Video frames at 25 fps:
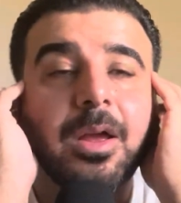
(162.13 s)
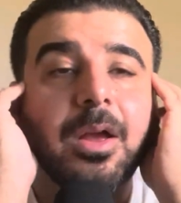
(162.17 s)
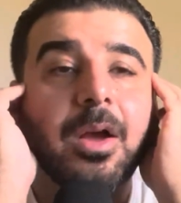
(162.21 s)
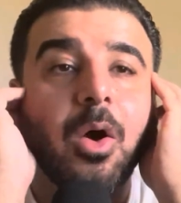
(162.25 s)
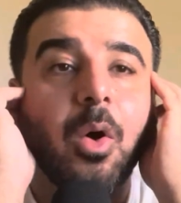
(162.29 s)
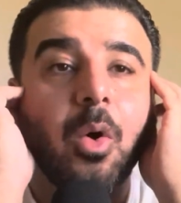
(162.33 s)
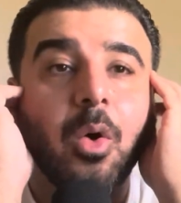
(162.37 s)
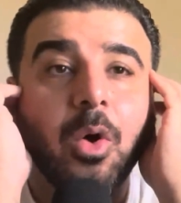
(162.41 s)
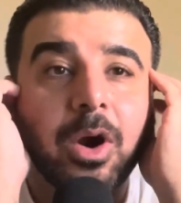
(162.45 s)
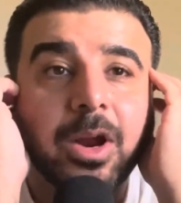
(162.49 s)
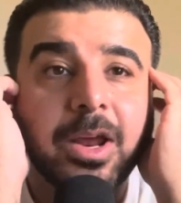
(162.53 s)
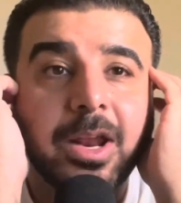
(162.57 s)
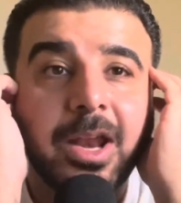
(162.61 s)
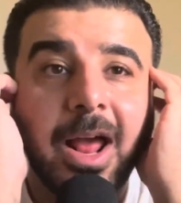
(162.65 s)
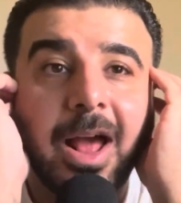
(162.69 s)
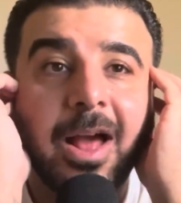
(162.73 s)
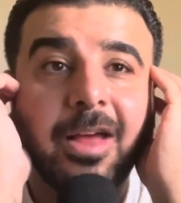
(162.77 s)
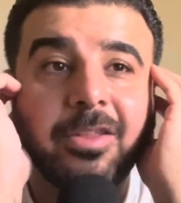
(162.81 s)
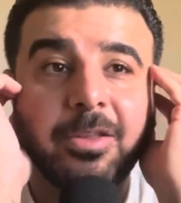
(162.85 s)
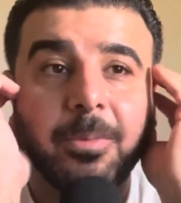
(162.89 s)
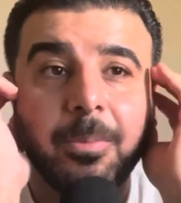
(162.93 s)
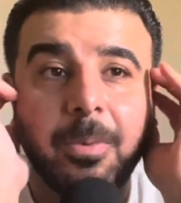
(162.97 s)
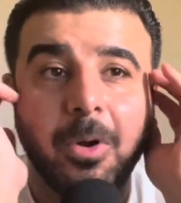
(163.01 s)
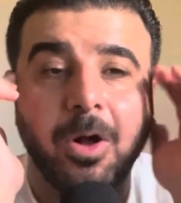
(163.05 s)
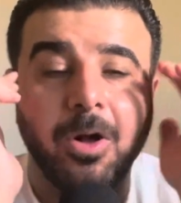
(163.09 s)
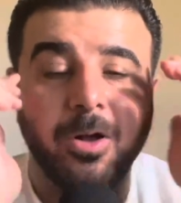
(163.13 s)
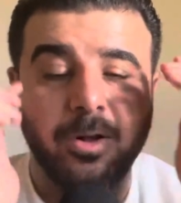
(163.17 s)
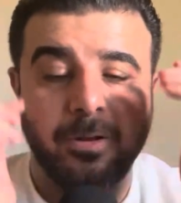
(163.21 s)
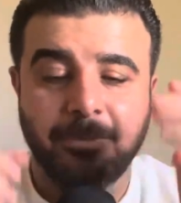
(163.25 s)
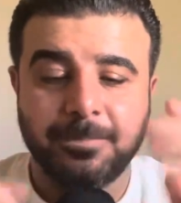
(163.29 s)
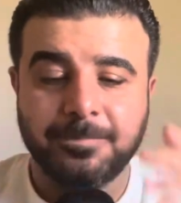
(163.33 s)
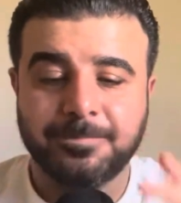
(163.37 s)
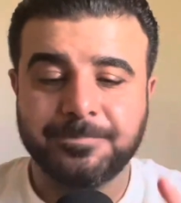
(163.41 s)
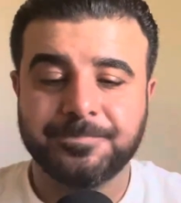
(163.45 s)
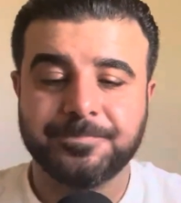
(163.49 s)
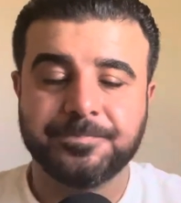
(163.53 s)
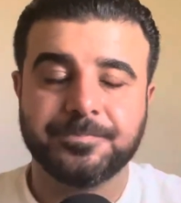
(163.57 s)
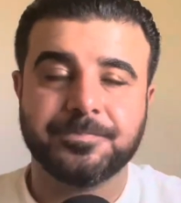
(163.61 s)
Oregon had the ball,
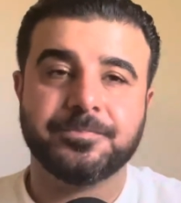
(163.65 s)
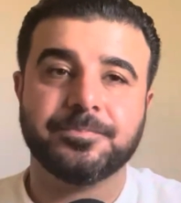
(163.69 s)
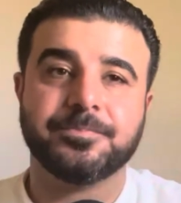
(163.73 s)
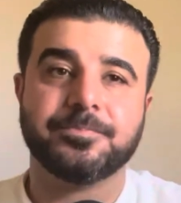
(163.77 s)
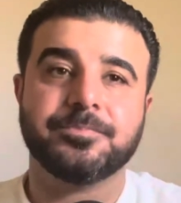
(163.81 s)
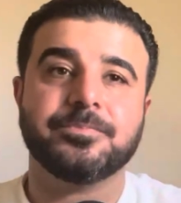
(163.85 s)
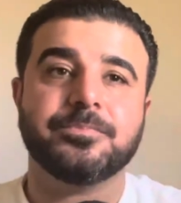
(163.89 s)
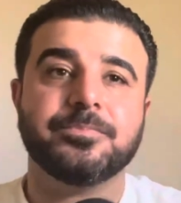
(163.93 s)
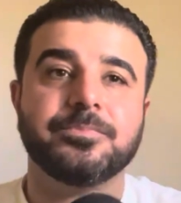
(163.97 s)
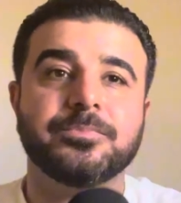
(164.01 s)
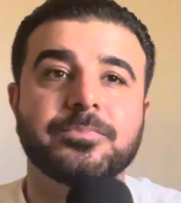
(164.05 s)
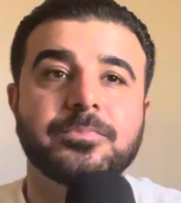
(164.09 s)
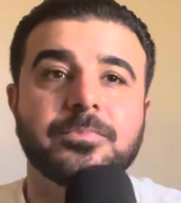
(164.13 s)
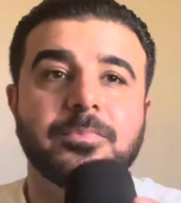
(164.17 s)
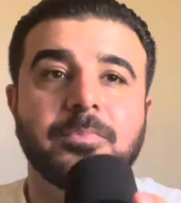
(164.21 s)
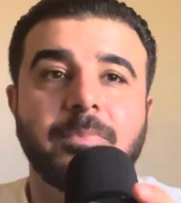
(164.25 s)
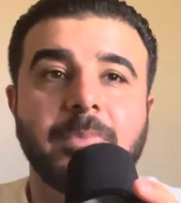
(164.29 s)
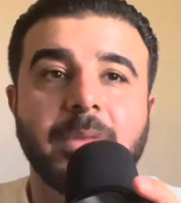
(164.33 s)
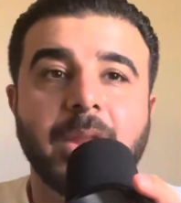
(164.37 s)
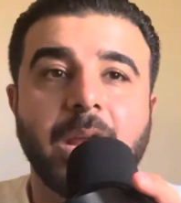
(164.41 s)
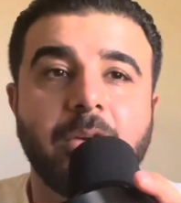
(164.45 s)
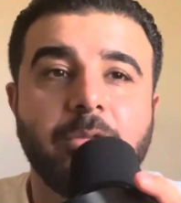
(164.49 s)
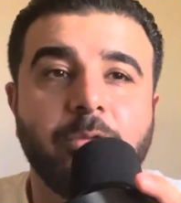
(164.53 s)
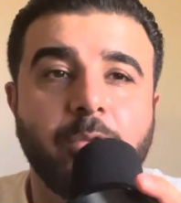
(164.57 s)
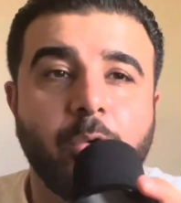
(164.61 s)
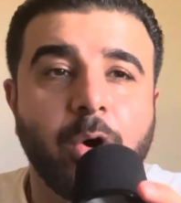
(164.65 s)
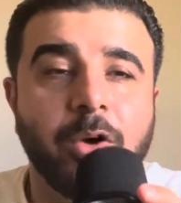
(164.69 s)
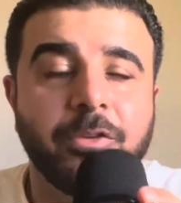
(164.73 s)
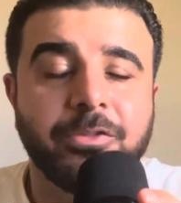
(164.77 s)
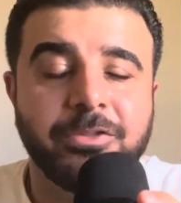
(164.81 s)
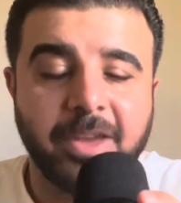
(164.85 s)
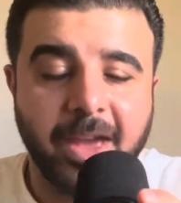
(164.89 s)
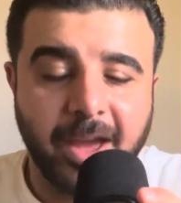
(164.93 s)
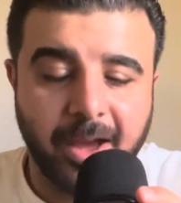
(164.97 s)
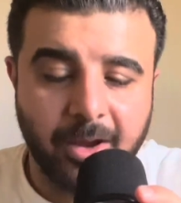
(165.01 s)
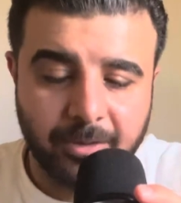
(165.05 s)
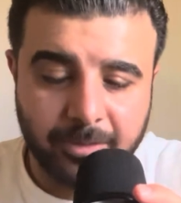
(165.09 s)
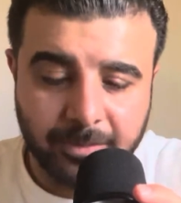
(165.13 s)
fourth
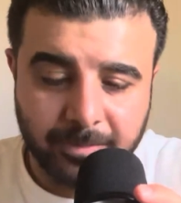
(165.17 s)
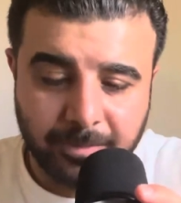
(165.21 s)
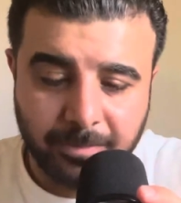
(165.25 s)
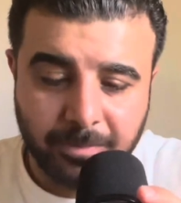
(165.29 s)
down.